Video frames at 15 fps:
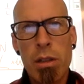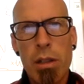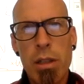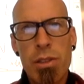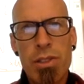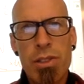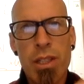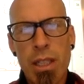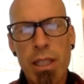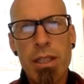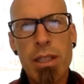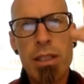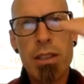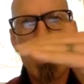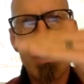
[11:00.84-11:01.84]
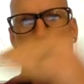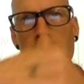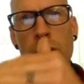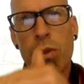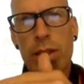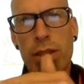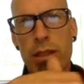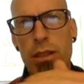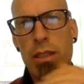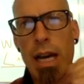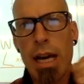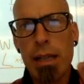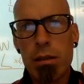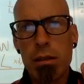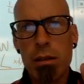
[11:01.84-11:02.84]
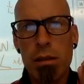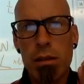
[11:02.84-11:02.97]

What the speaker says: is going to continue to decrease in size